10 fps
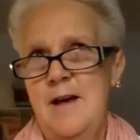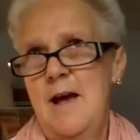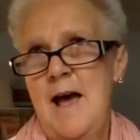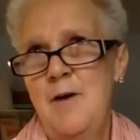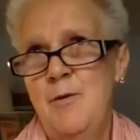
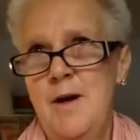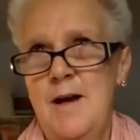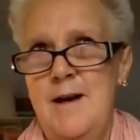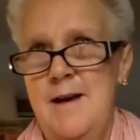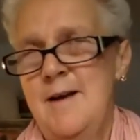how,
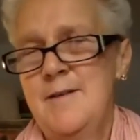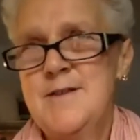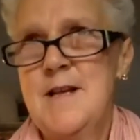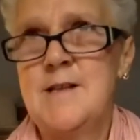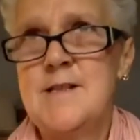
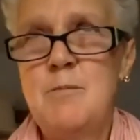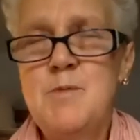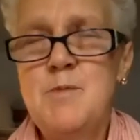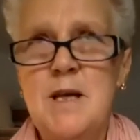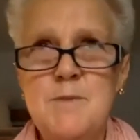and
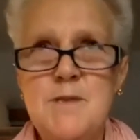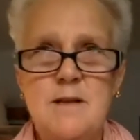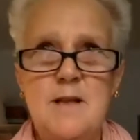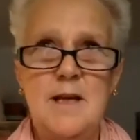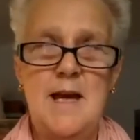sometimes
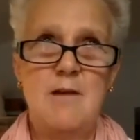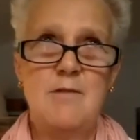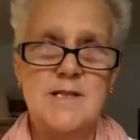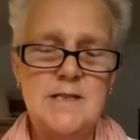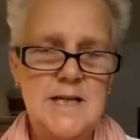the
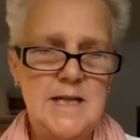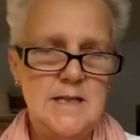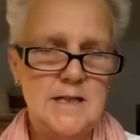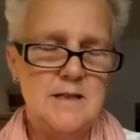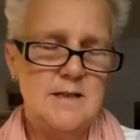carers
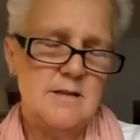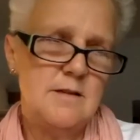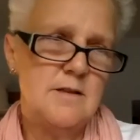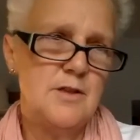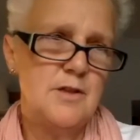needed
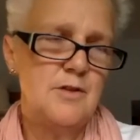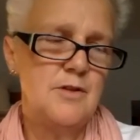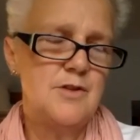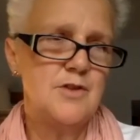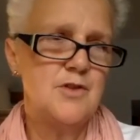to
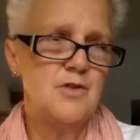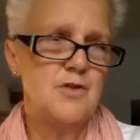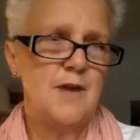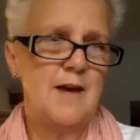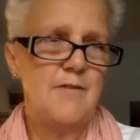sort
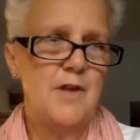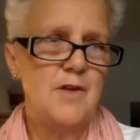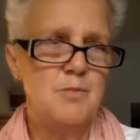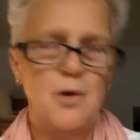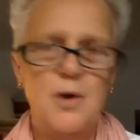of have those
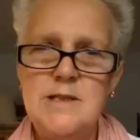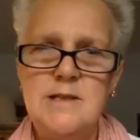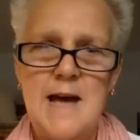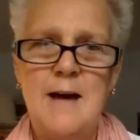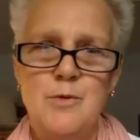pointed
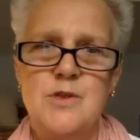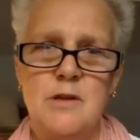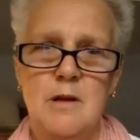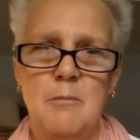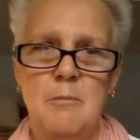out to
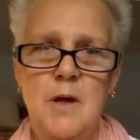them,